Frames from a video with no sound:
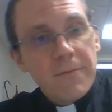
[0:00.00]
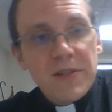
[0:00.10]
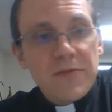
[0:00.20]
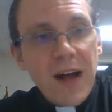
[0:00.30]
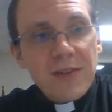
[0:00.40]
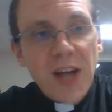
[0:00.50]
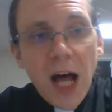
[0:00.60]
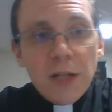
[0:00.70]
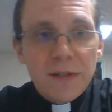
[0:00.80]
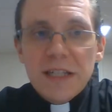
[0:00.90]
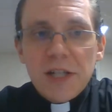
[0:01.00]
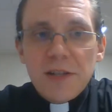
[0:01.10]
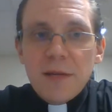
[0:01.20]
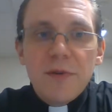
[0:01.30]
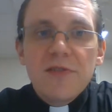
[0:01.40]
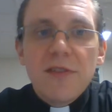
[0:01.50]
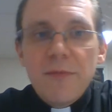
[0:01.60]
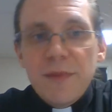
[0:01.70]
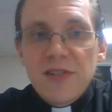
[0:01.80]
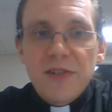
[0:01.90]
We do not tolerate the abuse of the
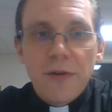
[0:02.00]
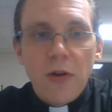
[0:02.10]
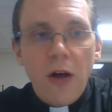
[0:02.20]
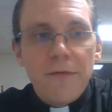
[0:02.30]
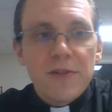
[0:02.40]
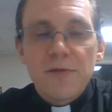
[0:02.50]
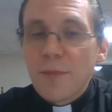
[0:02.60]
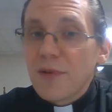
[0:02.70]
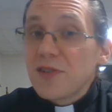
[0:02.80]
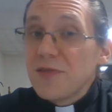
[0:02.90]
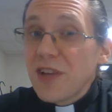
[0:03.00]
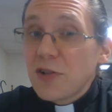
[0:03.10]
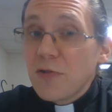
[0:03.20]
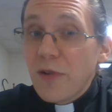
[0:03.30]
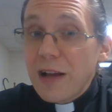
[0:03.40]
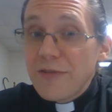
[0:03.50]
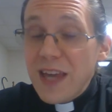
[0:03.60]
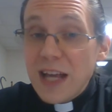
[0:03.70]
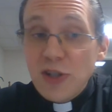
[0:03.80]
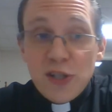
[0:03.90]
ministerial office for personal sexual
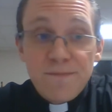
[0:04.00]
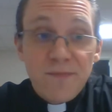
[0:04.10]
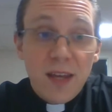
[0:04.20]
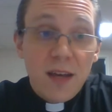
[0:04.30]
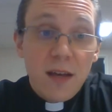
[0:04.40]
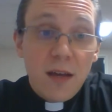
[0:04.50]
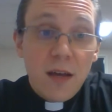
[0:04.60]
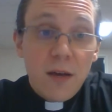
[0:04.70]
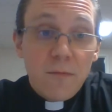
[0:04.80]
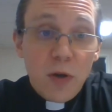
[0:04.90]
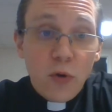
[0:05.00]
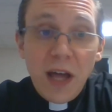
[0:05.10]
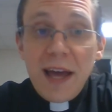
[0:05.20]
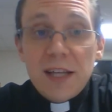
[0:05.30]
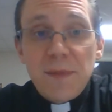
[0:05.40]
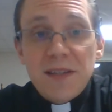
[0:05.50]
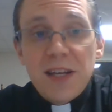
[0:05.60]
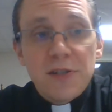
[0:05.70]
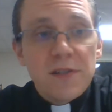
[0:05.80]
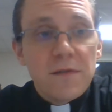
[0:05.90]
gratification. We hold high
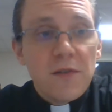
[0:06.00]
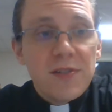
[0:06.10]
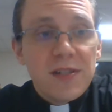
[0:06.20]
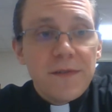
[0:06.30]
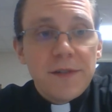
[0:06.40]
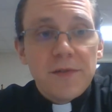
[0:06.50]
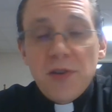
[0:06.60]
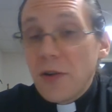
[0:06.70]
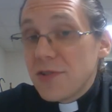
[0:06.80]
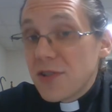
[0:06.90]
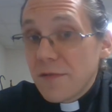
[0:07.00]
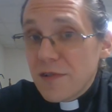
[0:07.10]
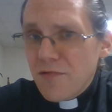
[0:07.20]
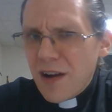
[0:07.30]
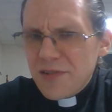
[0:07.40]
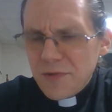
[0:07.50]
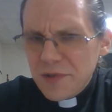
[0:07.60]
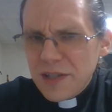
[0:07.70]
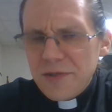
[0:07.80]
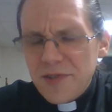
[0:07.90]
expectations for those individuals called to serve as rostered
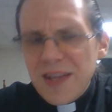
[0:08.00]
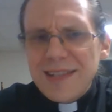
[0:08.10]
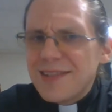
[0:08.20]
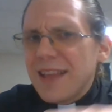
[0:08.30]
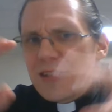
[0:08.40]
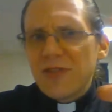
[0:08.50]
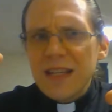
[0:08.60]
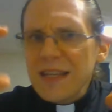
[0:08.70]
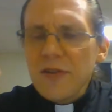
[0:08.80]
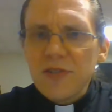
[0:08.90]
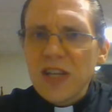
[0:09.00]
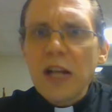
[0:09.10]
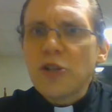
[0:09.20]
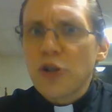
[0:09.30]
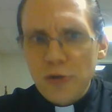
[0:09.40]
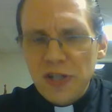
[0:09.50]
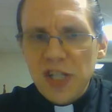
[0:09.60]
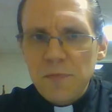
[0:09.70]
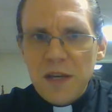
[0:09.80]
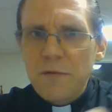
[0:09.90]
leaders. That's ELCA churchy
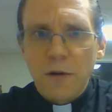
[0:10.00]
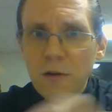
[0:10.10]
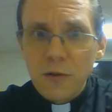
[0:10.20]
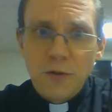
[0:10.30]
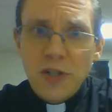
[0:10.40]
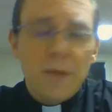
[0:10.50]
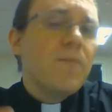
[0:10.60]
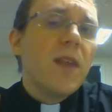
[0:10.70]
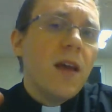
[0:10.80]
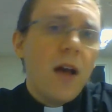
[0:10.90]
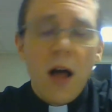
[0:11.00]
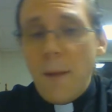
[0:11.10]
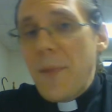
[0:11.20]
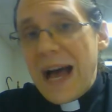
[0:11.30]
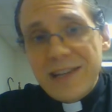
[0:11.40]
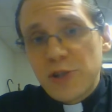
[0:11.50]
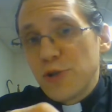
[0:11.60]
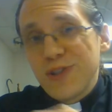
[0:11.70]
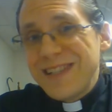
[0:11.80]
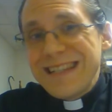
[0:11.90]
speak for clergy,
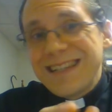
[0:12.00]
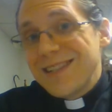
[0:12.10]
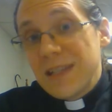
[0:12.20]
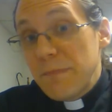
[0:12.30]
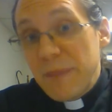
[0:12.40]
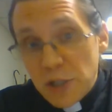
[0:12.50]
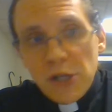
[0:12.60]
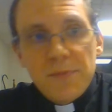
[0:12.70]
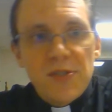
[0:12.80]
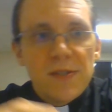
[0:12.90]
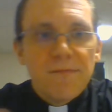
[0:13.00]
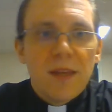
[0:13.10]
pastors, deacons, and bishops.